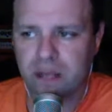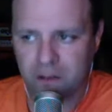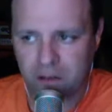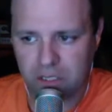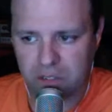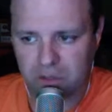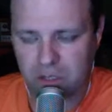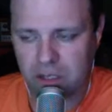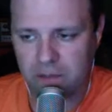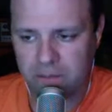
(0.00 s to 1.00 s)
Chris,
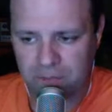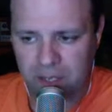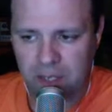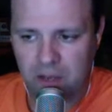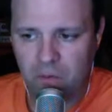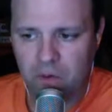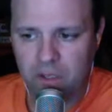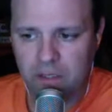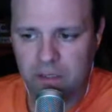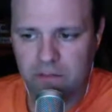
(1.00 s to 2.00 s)

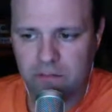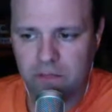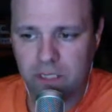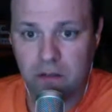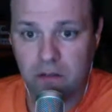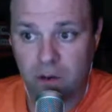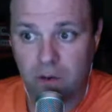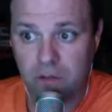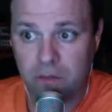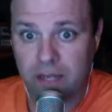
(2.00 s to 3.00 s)
was,
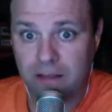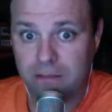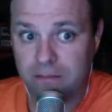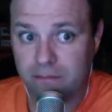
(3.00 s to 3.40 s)
OU made the,